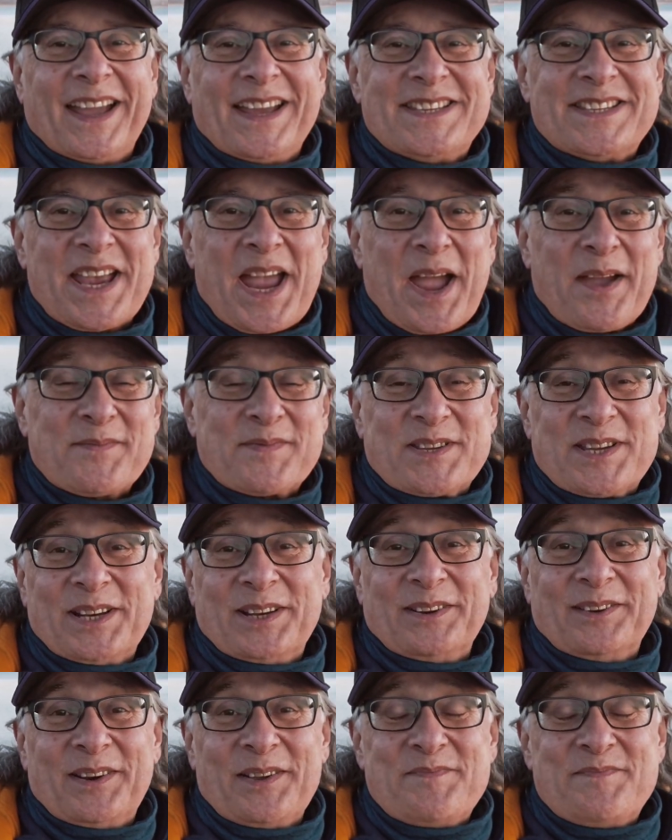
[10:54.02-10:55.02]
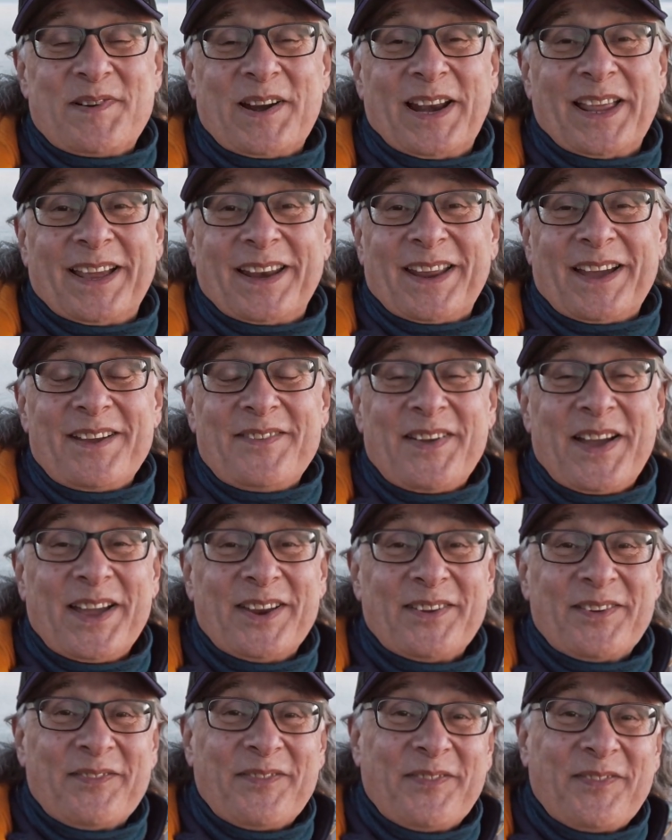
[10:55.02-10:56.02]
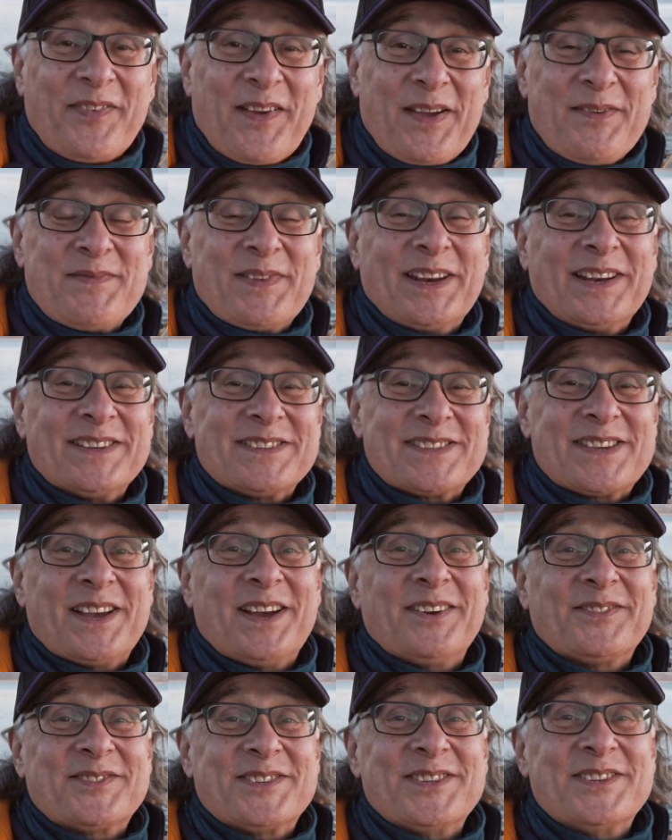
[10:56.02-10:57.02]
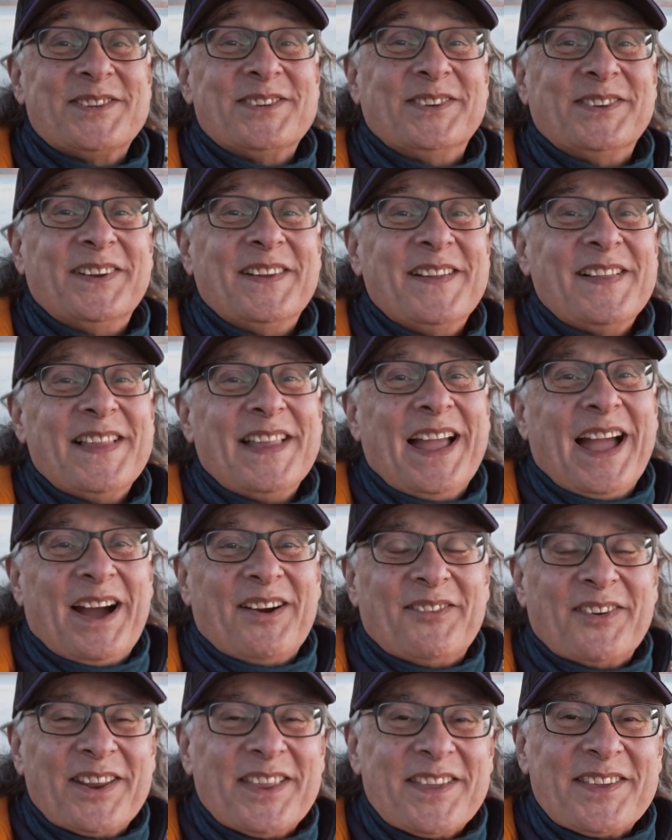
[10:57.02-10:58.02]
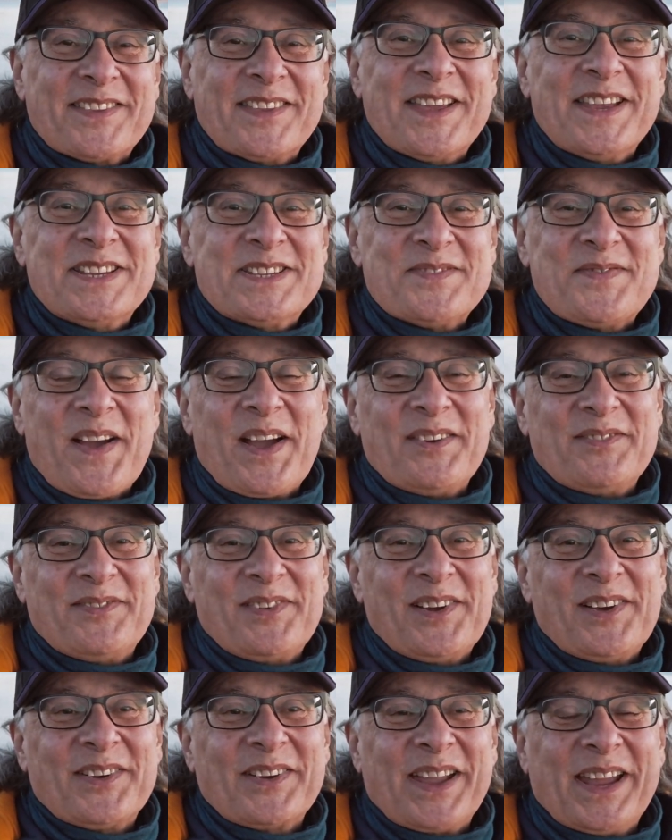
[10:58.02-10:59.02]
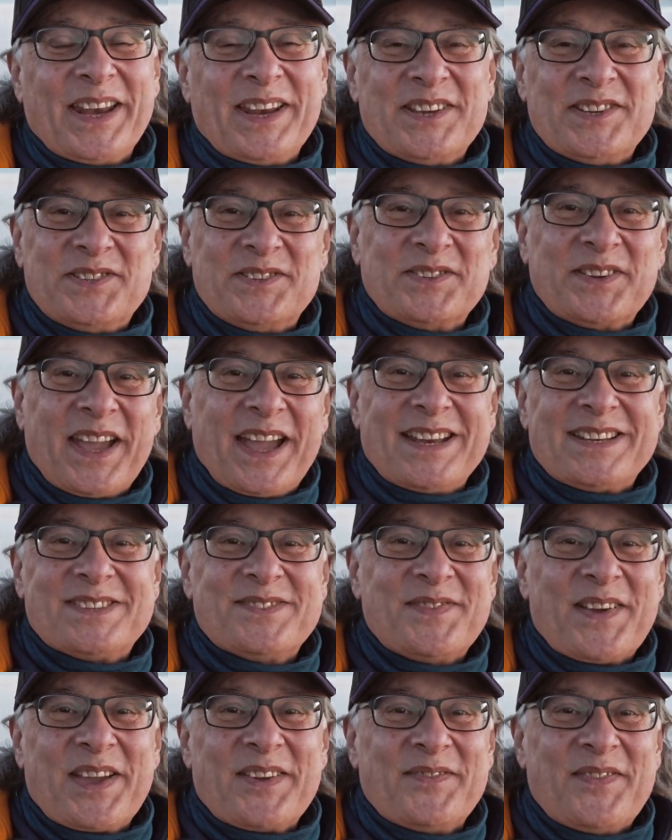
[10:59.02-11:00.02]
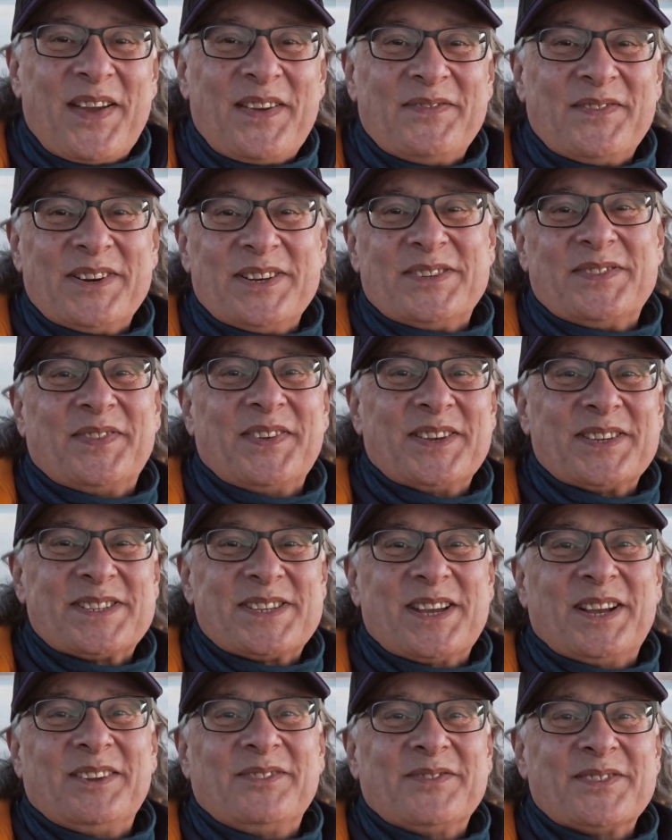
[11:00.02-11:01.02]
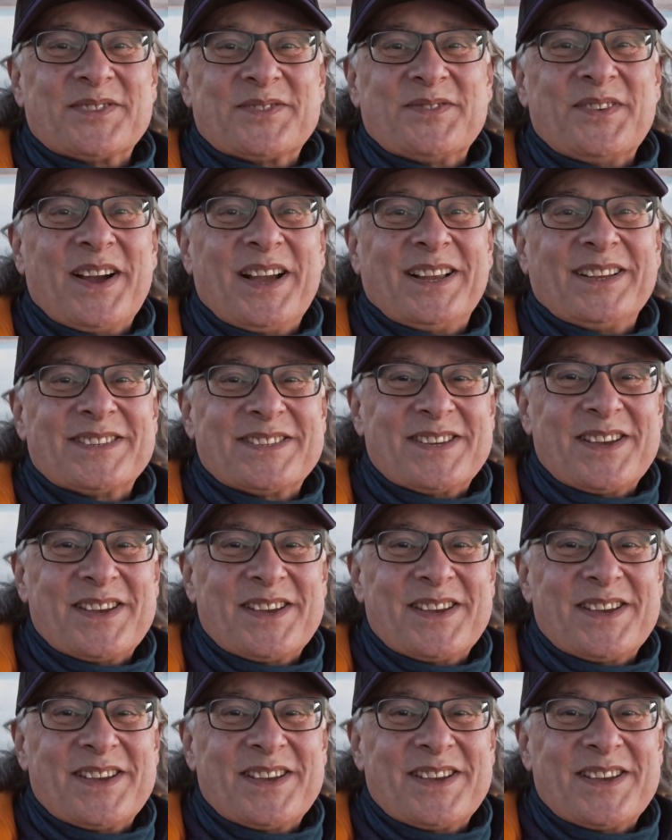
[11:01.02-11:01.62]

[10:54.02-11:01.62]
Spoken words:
it's absolutely brilliant. I've had a fabulous afternoon. And one of the things about vlogging is you get to make memories for yourself as well.